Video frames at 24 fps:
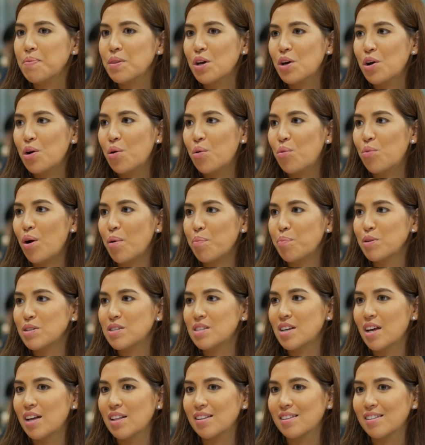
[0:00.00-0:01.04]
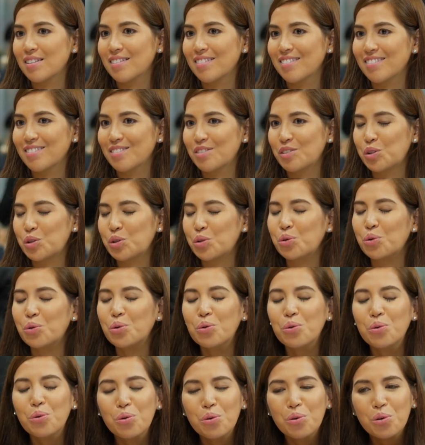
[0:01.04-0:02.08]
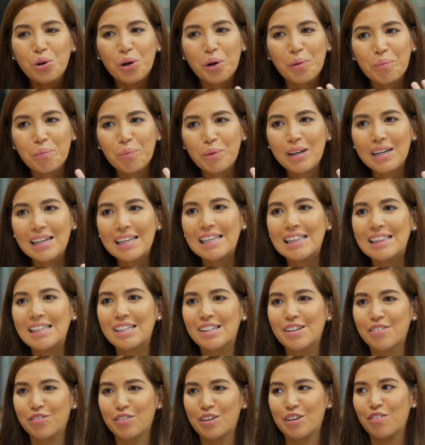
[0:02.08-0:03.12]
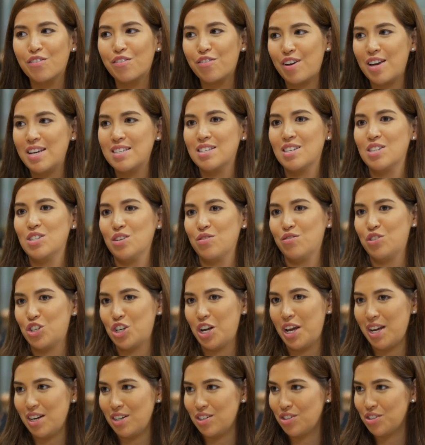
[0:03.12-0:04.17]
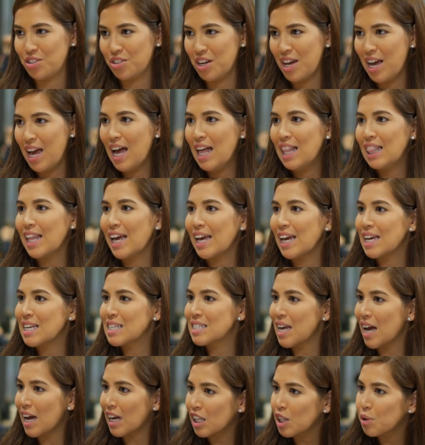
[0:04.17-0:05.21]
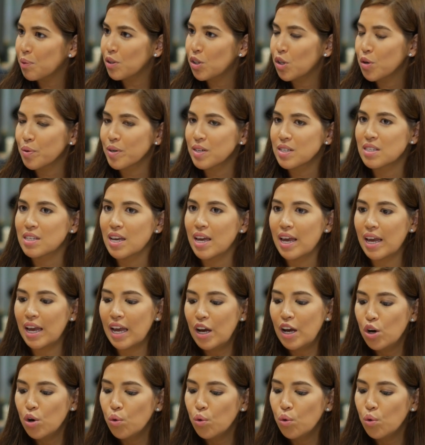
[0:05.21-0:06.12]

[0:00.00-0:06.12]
represent two completely different faces of change. Mm, Like exactly what you were saying.